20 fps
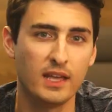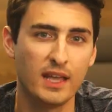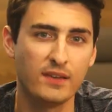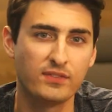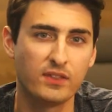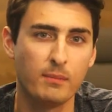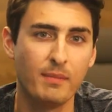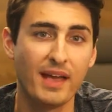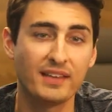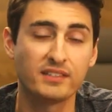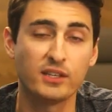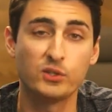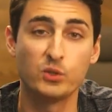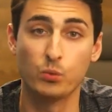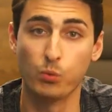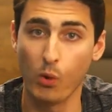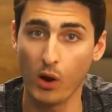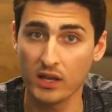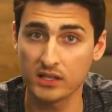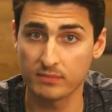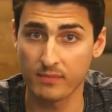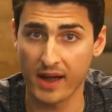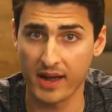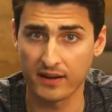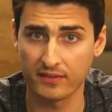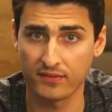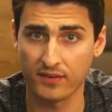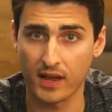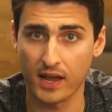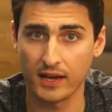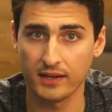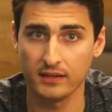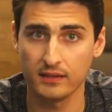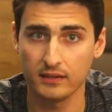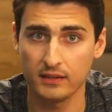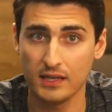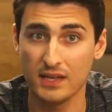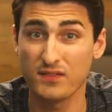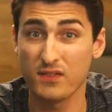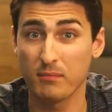If the message was modified,
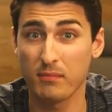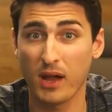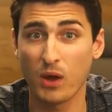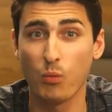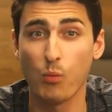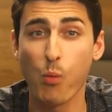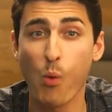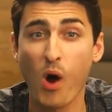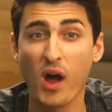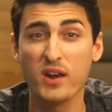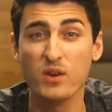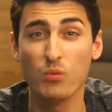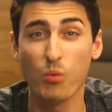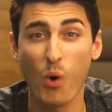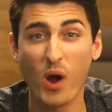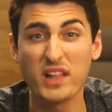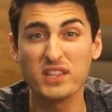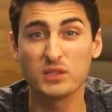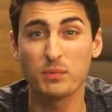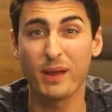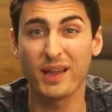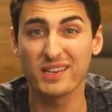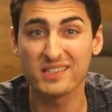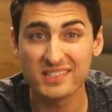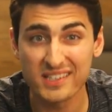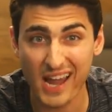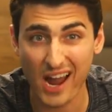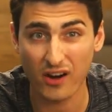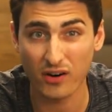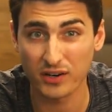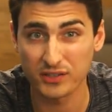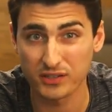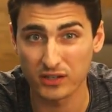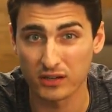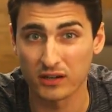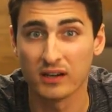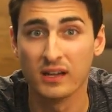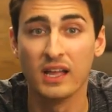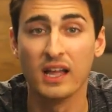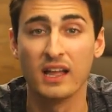even by one white space
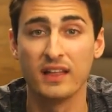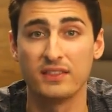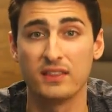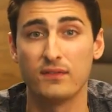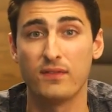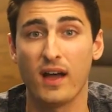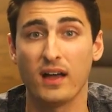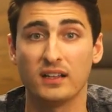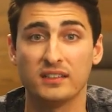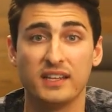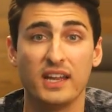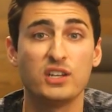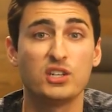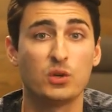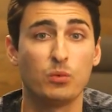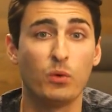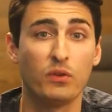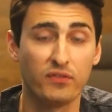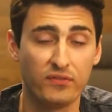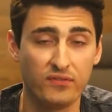character, the validation will